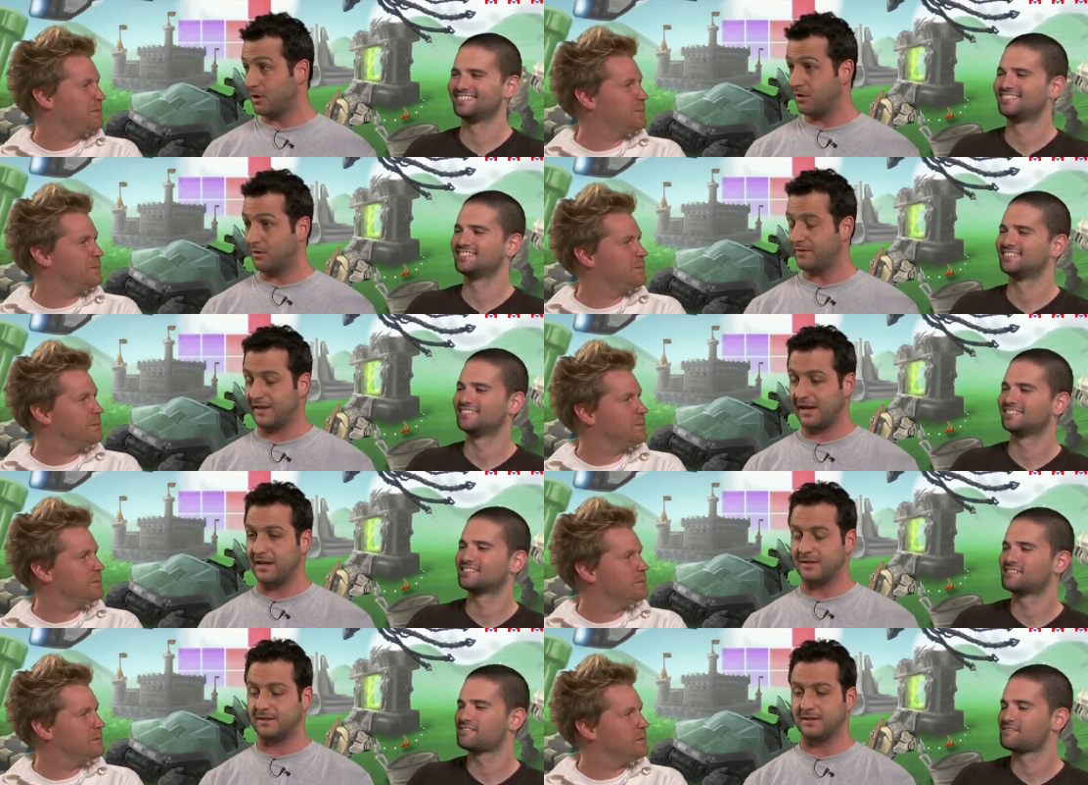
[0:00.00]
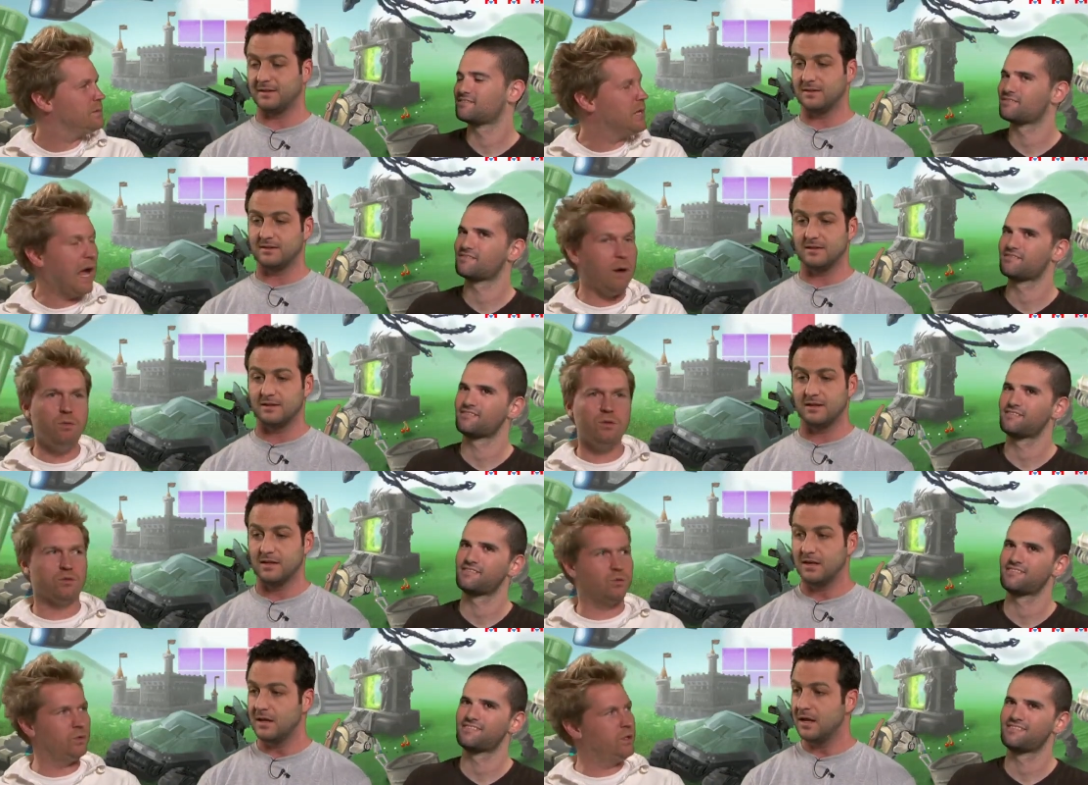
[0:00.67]
Speaker 1: mode. That
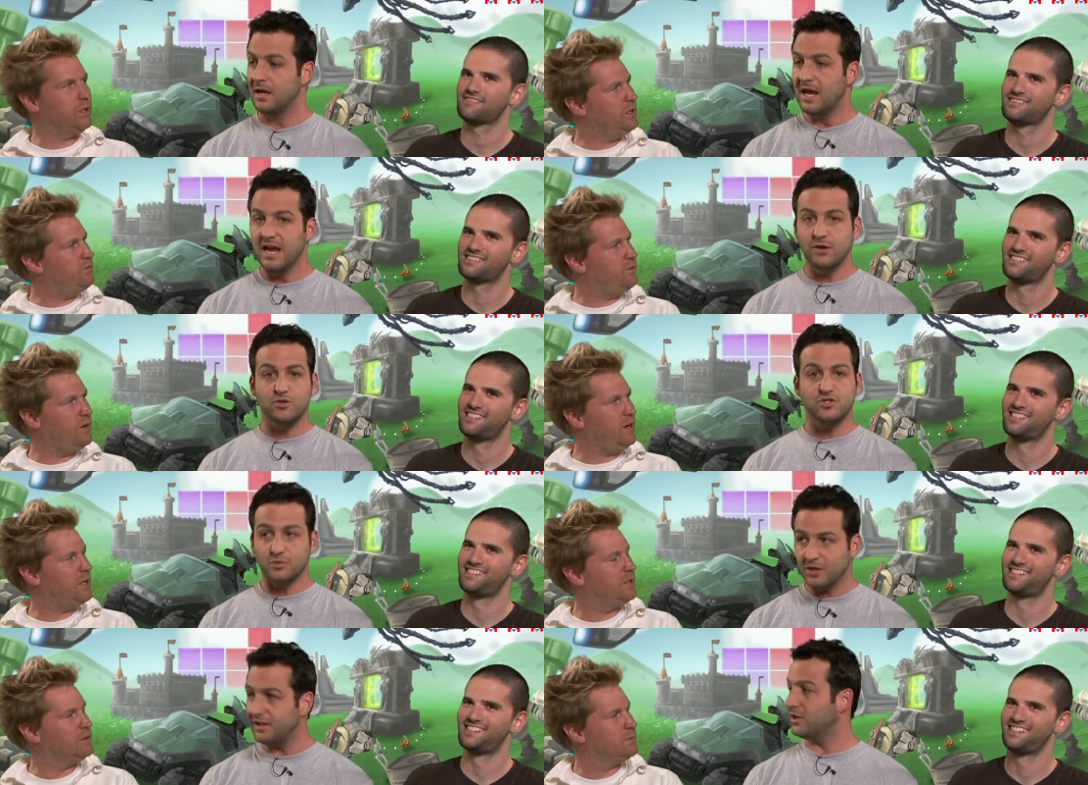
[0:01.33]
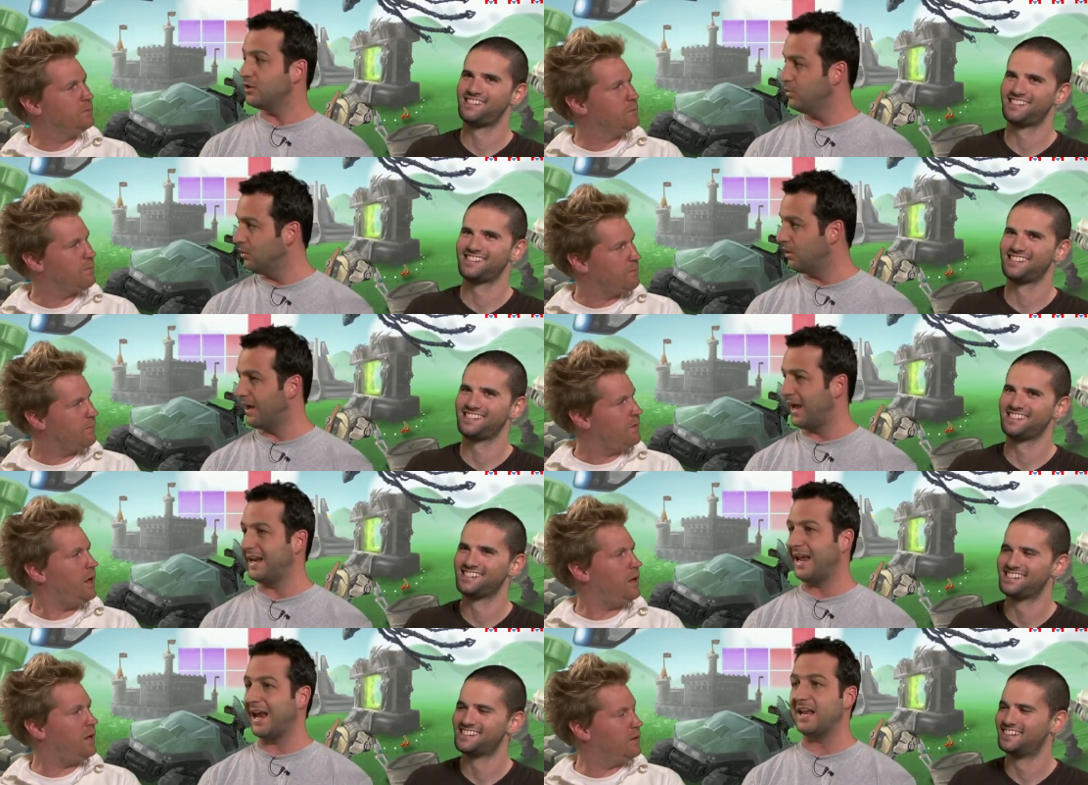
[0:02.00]
that was really. Fun. It was really
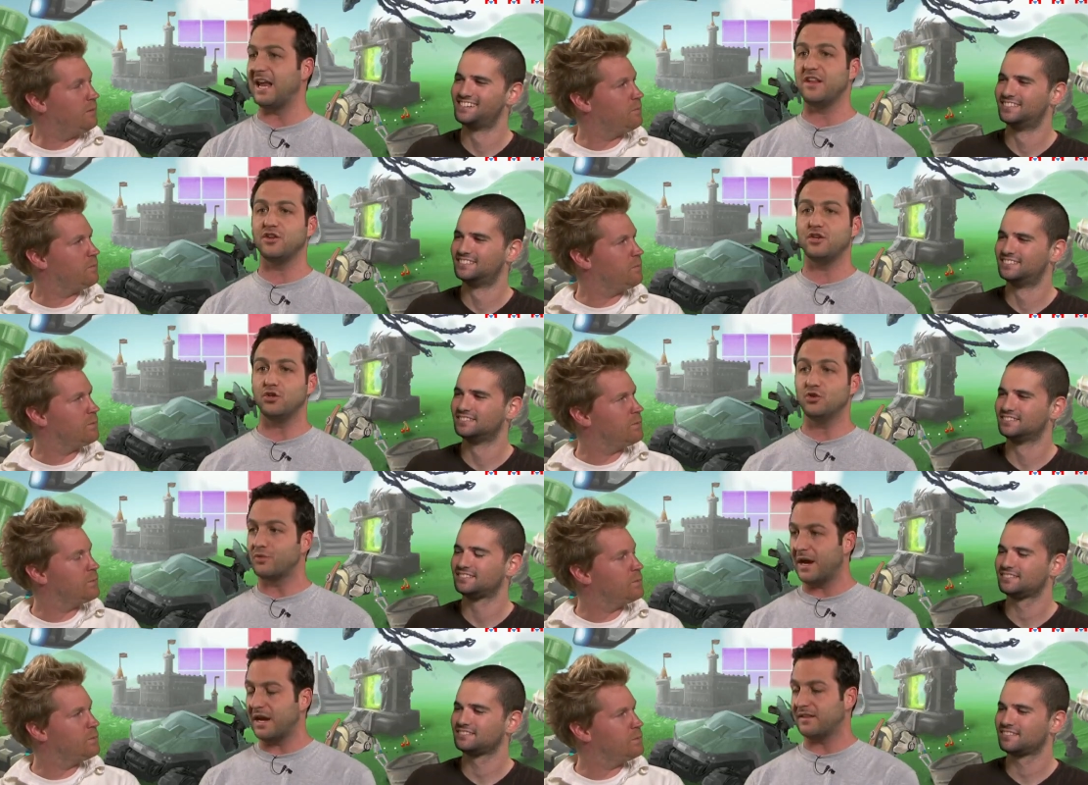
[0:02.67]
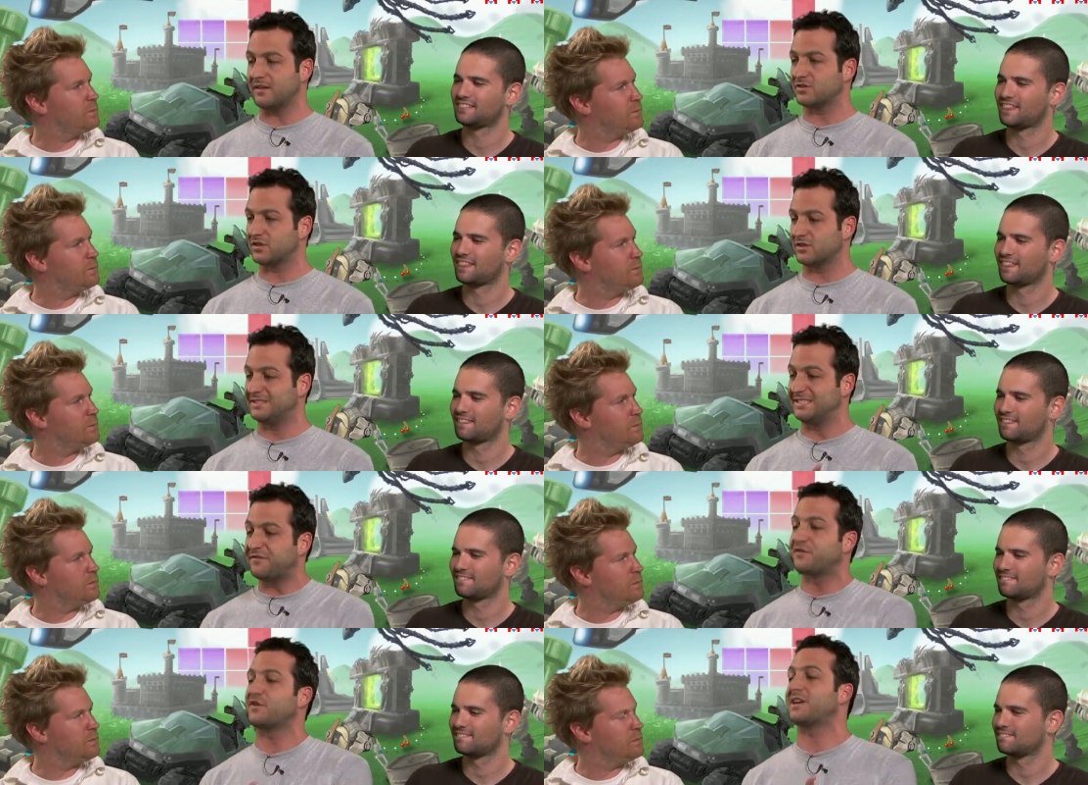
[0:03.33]
cool, and, yeah. and and you're right. There's
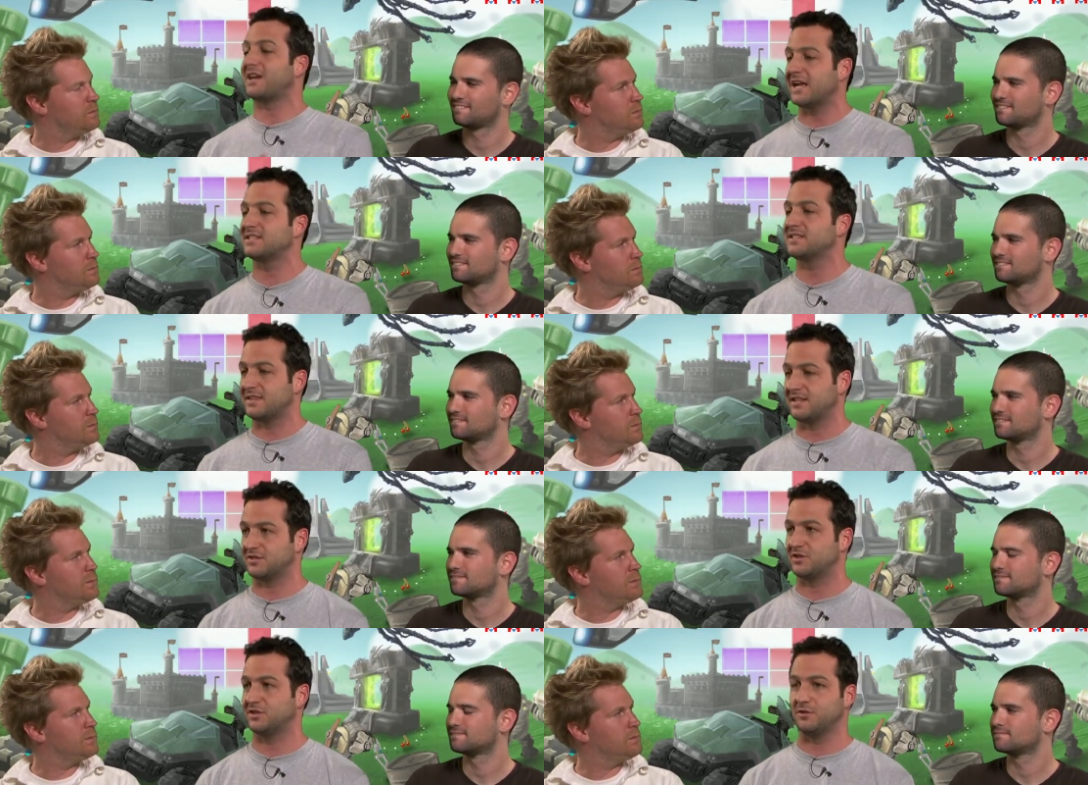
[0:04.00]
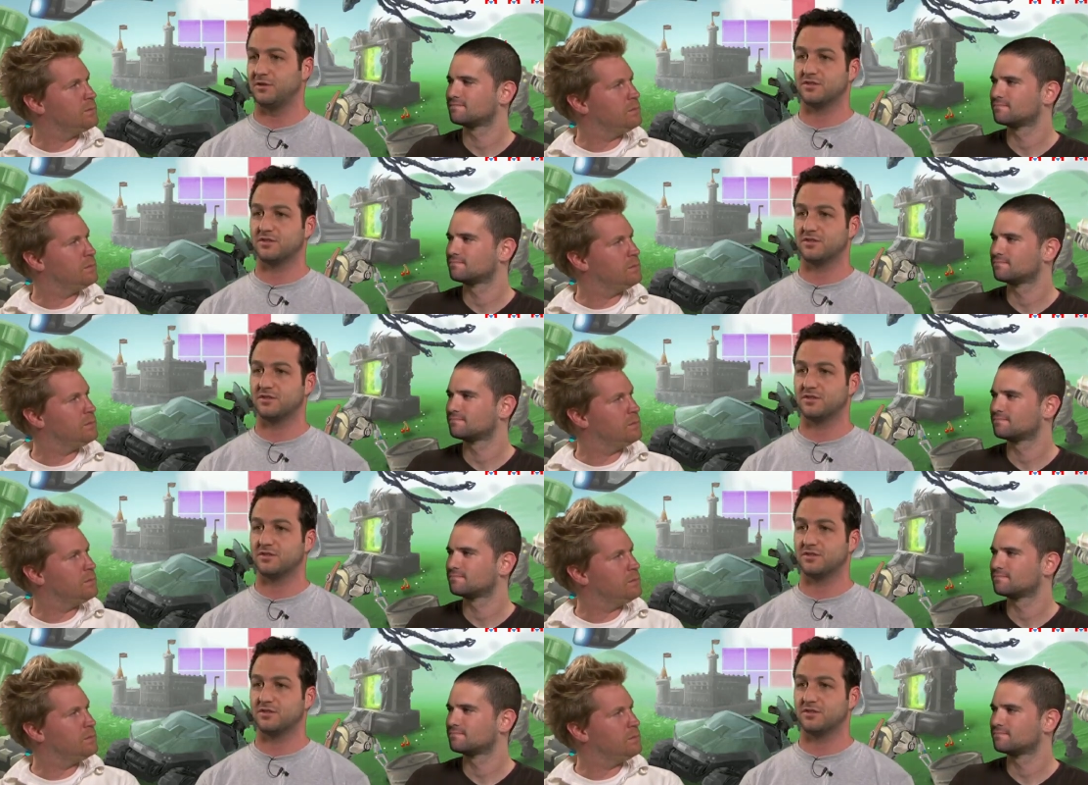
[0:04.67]
different kinds of things to do.